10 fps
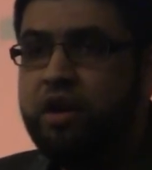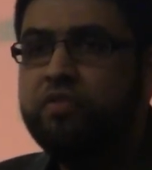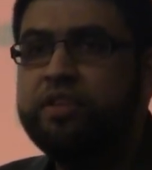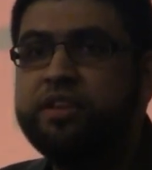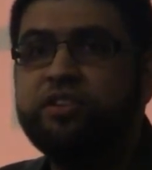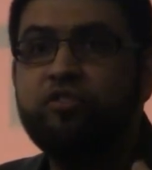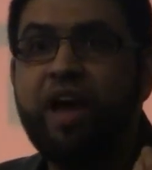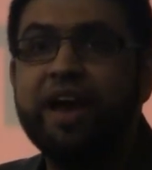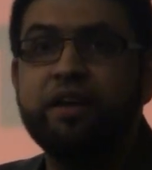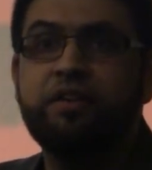this
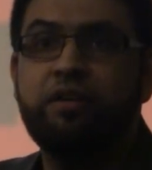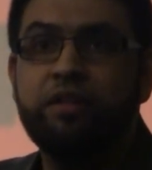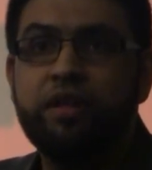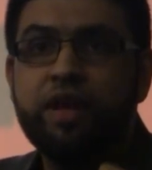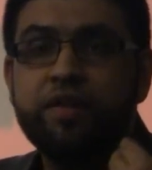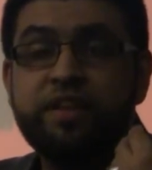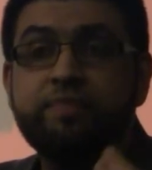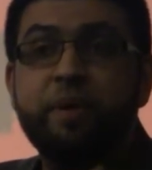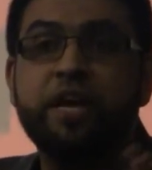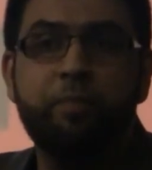tyrannical,
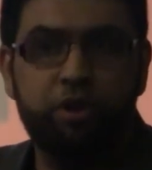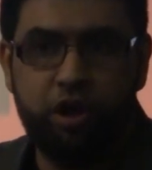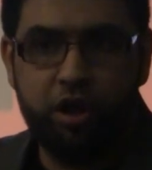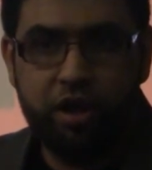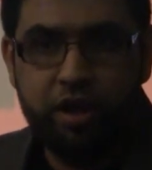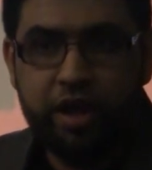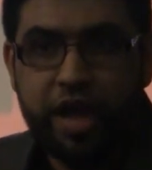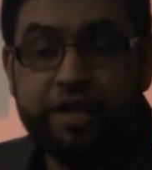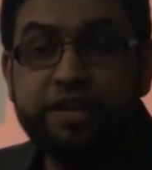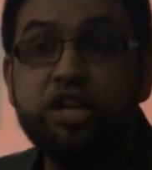despicable
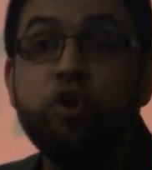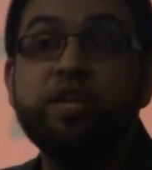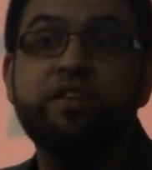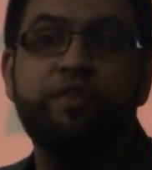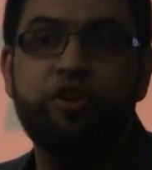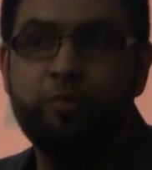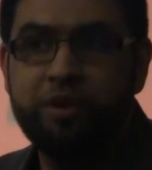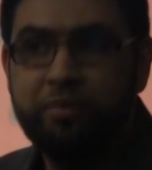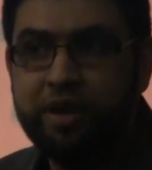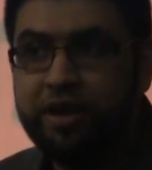excuse of a
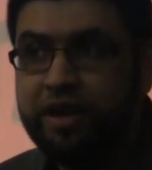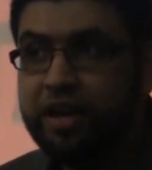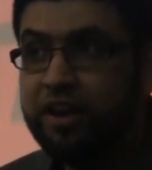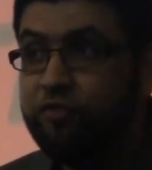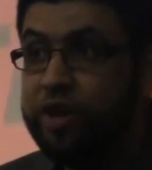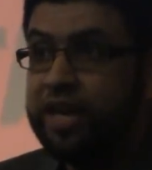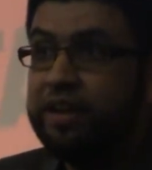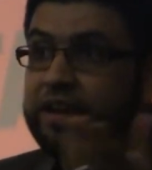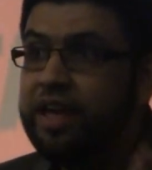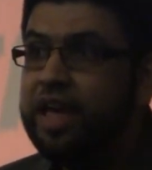human being, if we
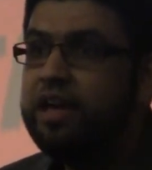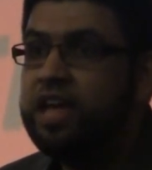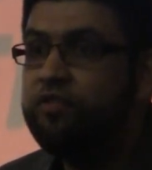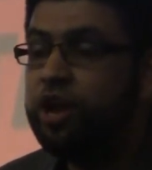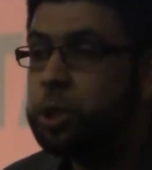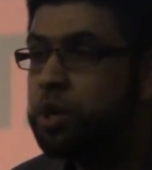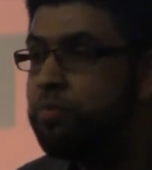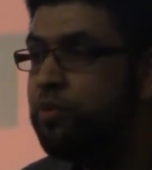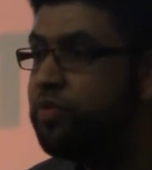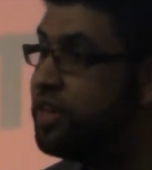can even
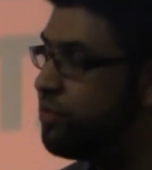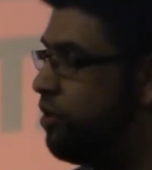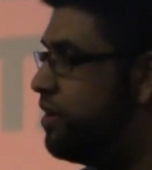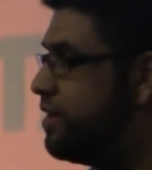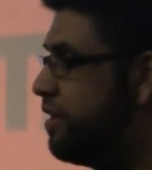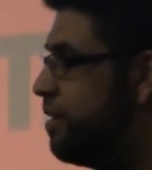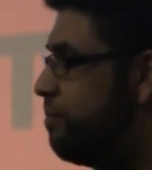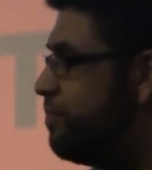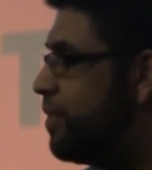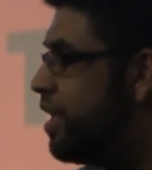attribute these words to
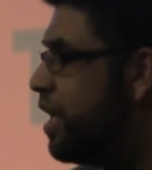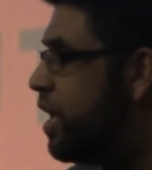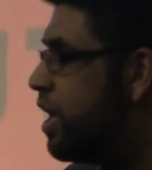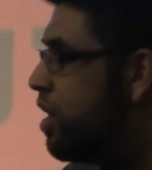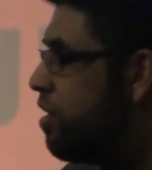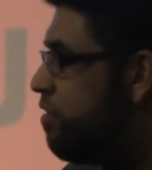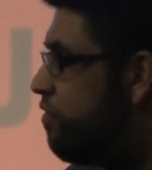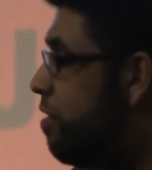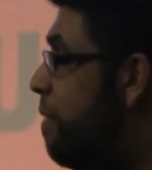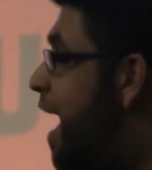him.
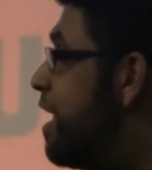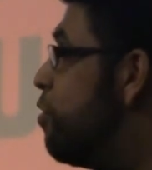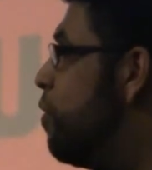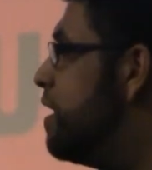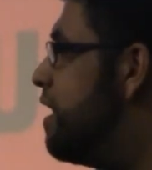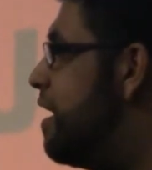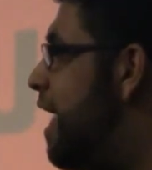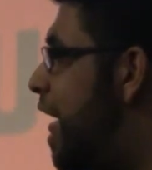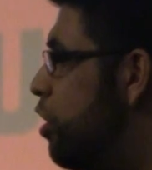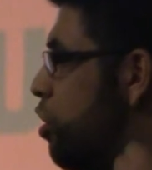For a man who was
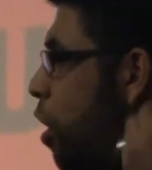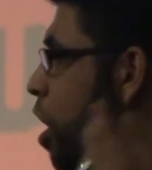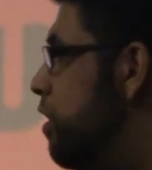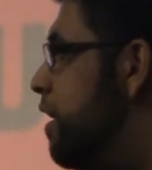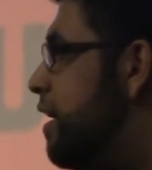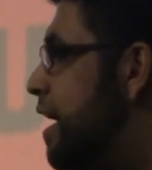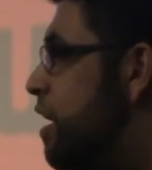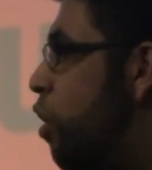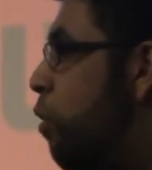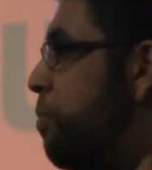an alcoholic and
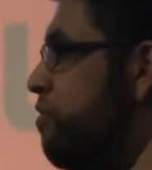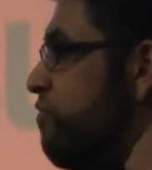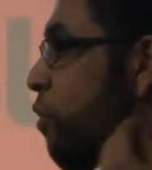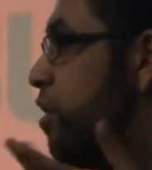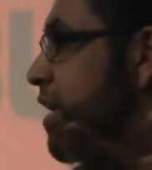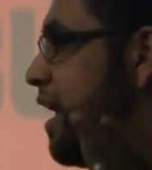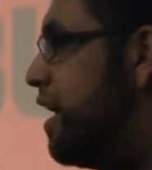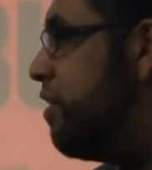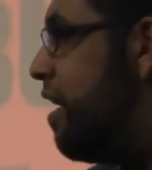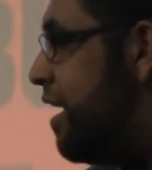an open
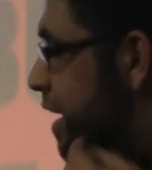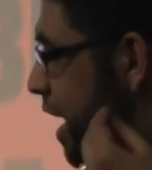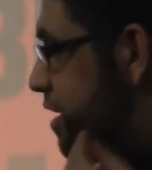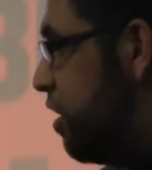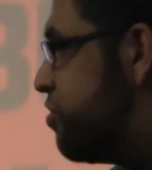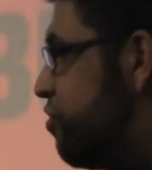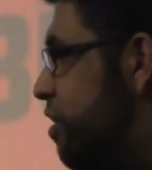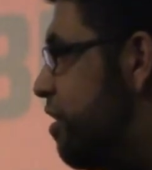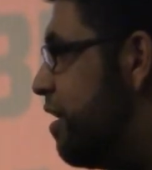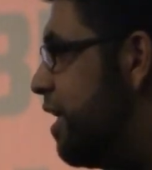fornicator and an adulterer,